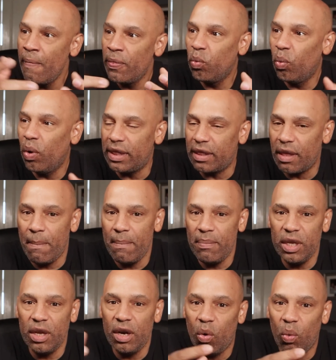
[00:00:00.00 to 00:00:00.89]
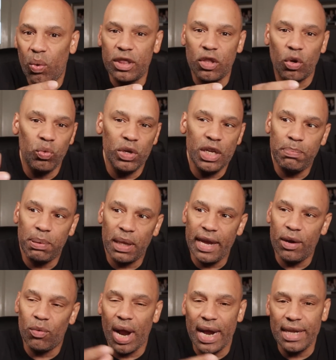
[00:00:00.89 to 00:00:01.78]
what the, you know, what the
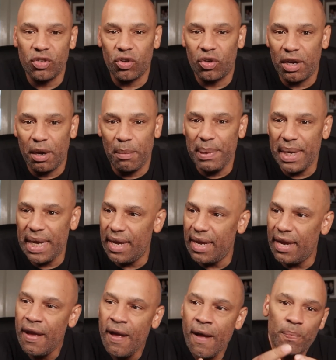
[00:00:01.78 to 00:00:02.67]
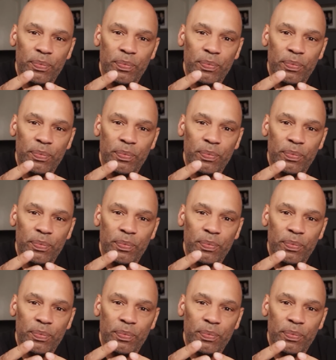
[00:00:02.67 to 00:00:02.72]
replay rights are going to be,